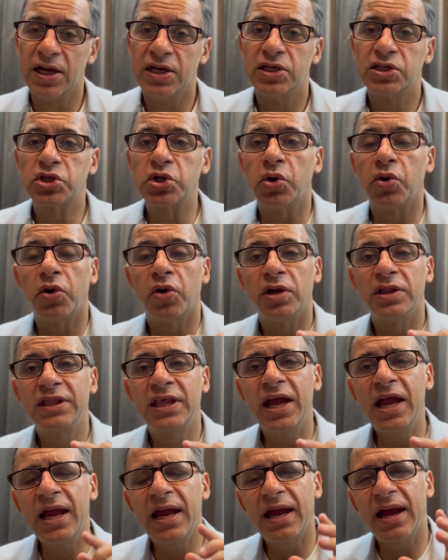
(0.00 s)
So
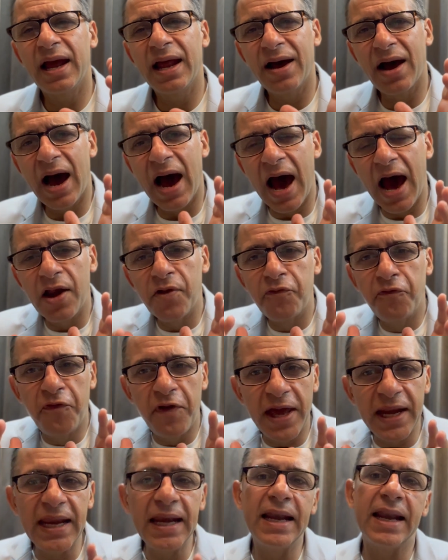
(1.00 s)
they are
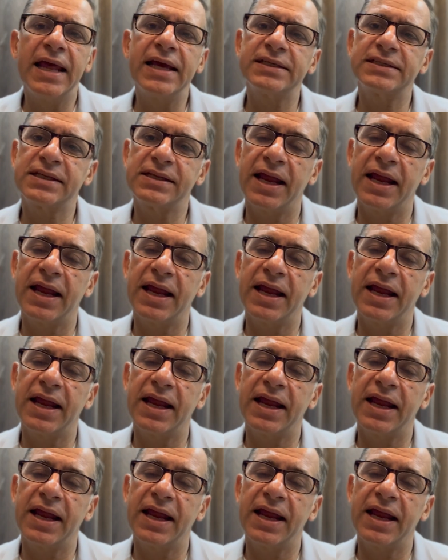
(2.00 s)
very less